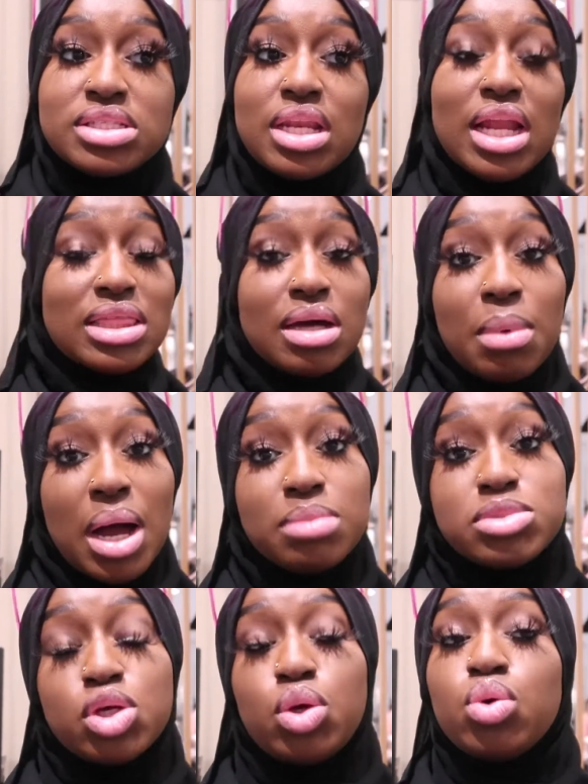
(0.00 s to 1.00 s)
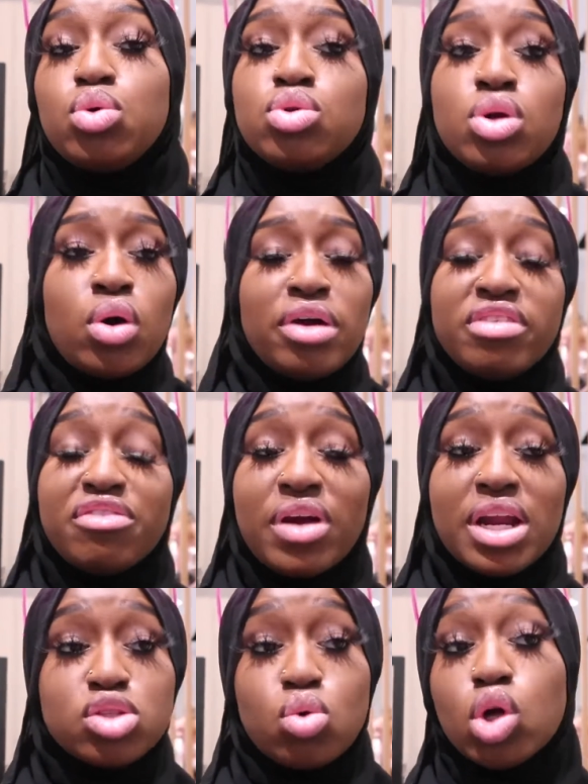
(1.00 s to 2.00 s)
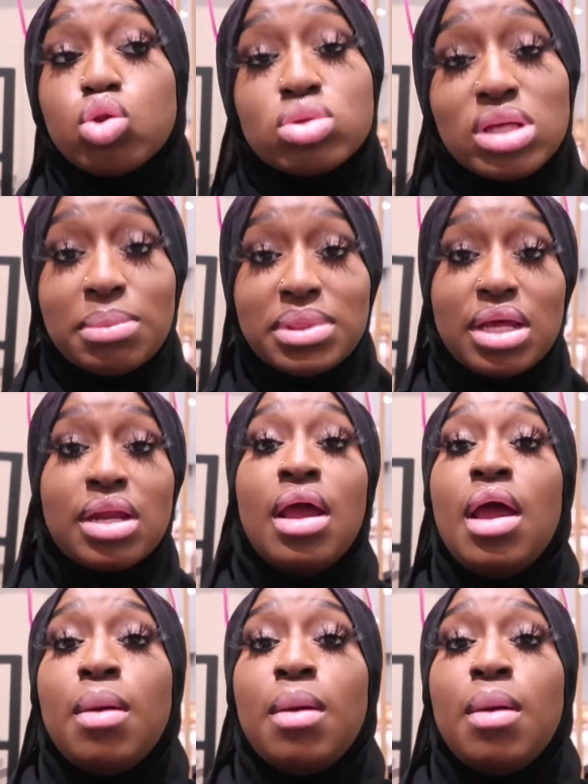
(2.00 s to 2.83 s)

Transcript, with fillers: let them come to you you know if your friend is going through something